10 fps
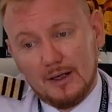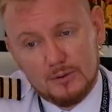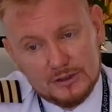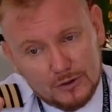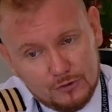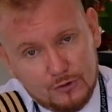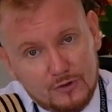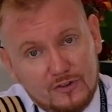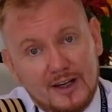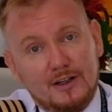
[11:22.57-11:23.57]
air bridge onto
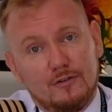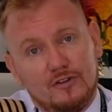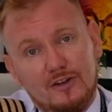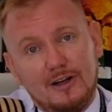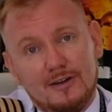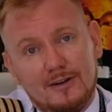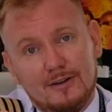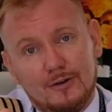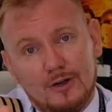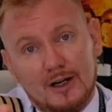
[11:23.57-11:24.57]
the side of a
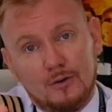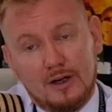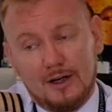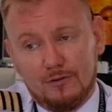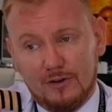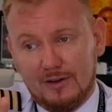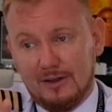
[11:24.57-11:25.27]
cylinder, you're now kind of